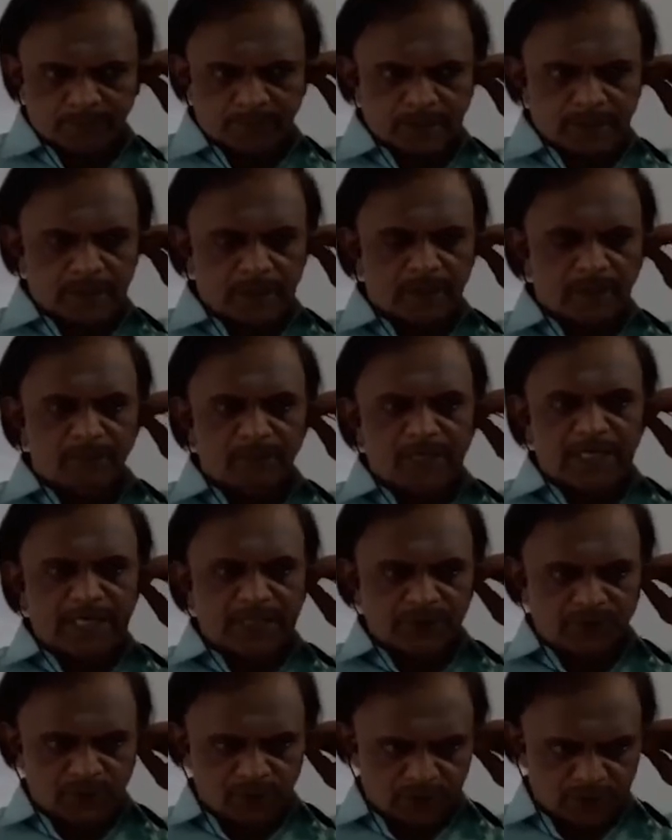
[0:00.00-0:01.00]
in a
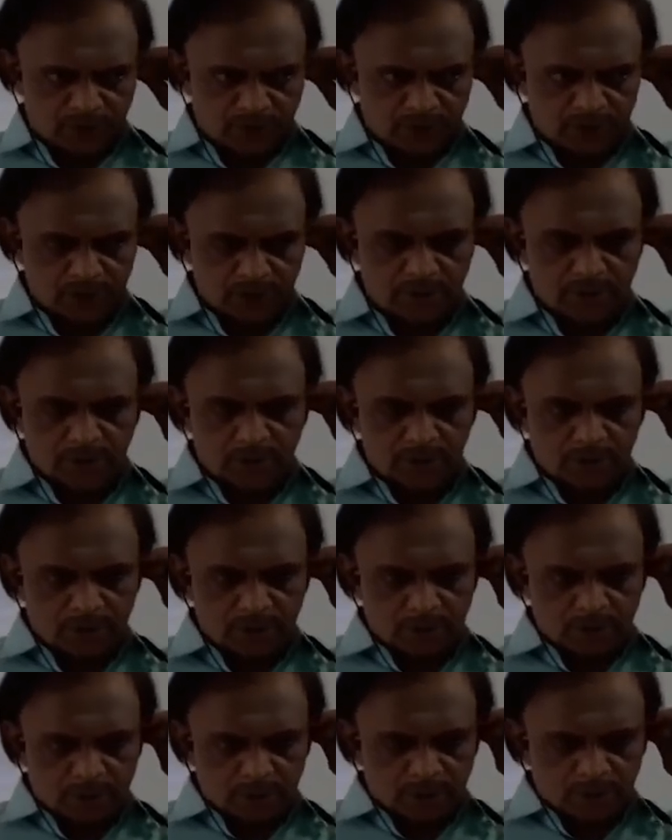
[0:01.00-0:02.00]
village,
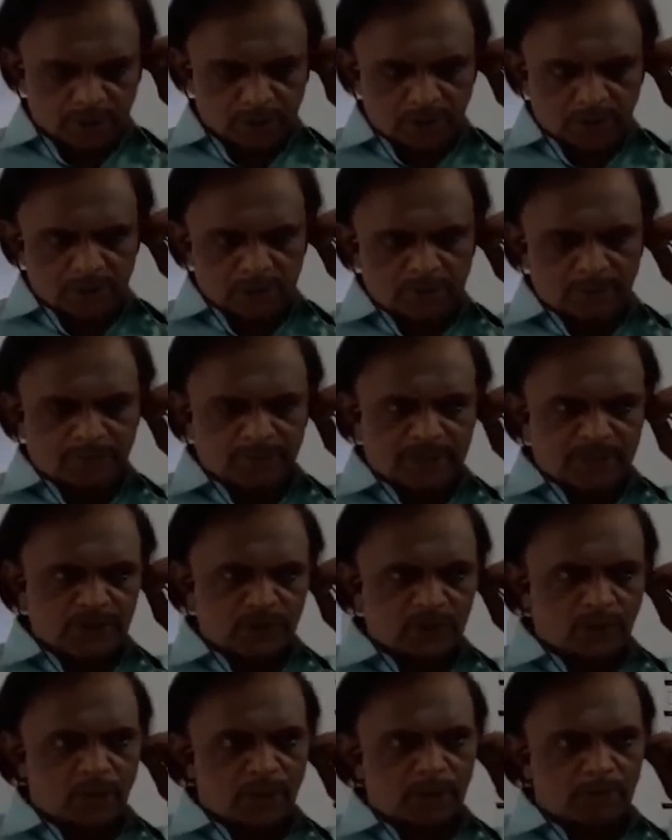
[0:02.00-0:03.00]
the French
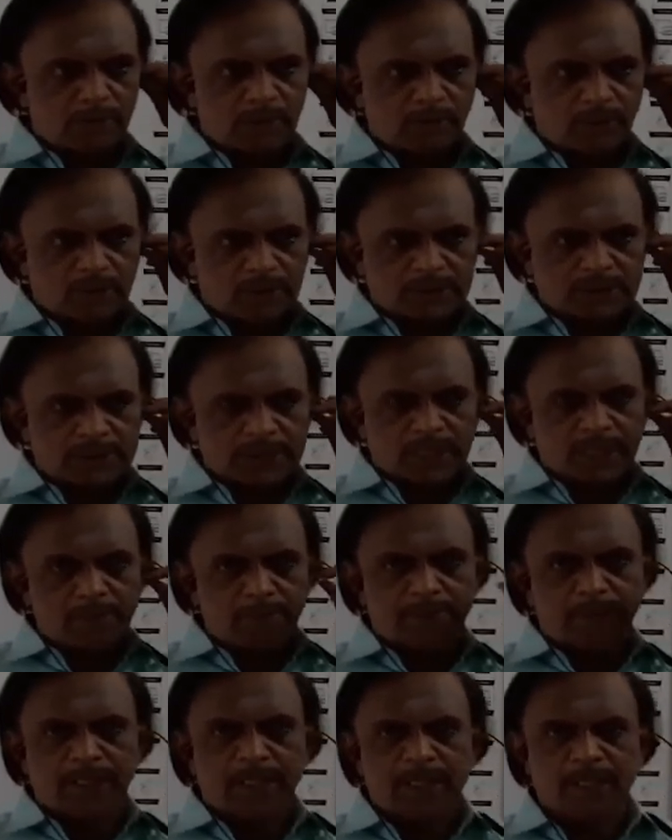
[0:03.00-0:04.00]
army was
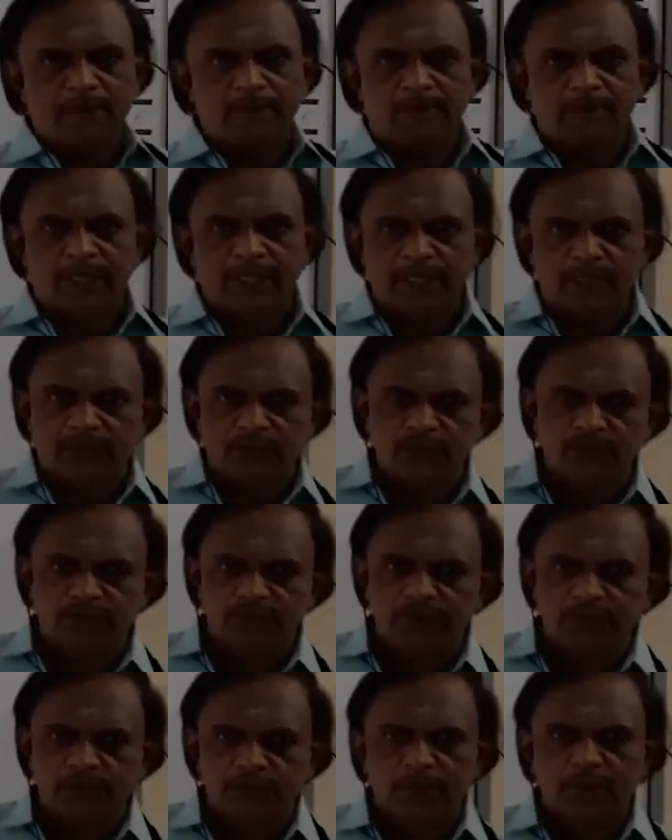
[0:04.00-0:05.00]
camping in a
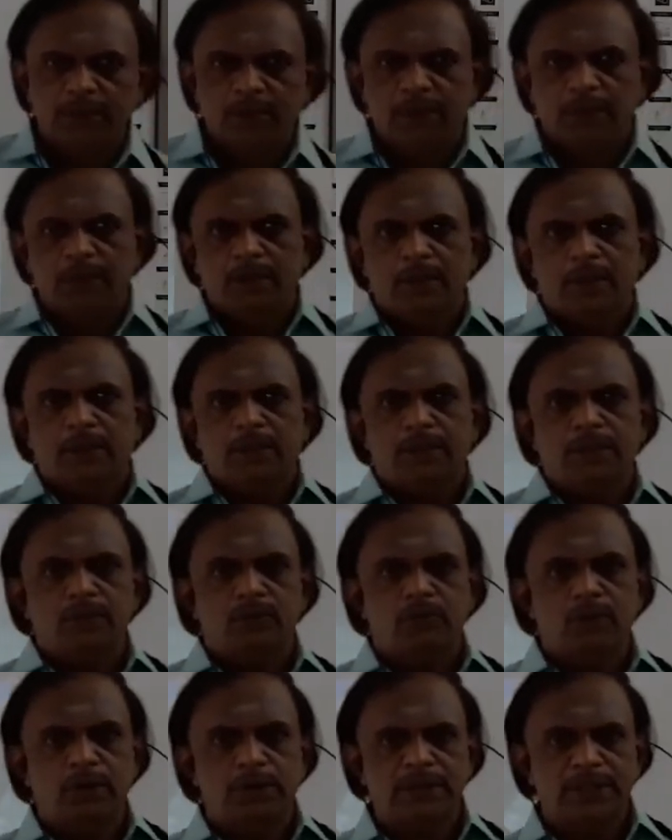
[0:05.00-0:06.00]
village. The
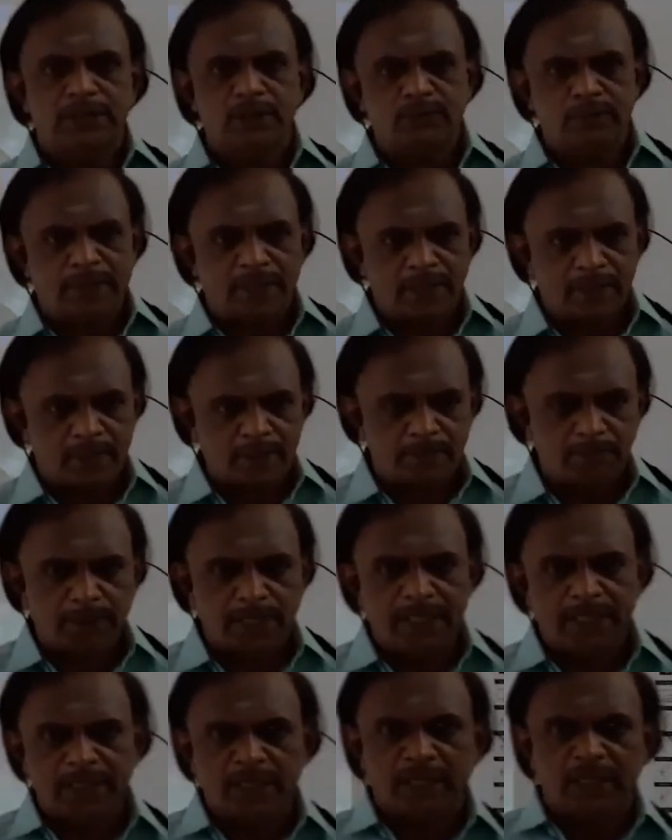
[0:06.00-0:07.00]
soldiers were
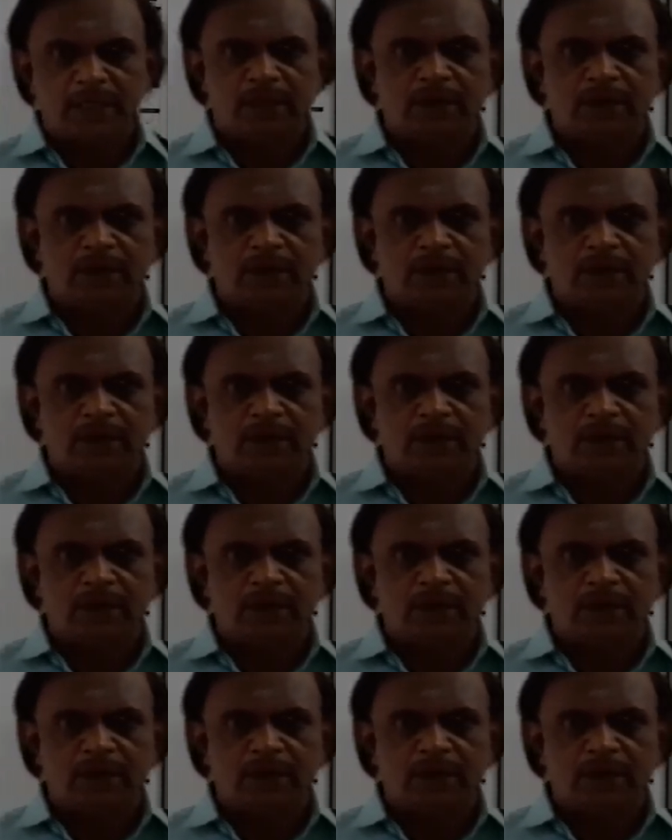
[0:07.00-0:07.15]
playing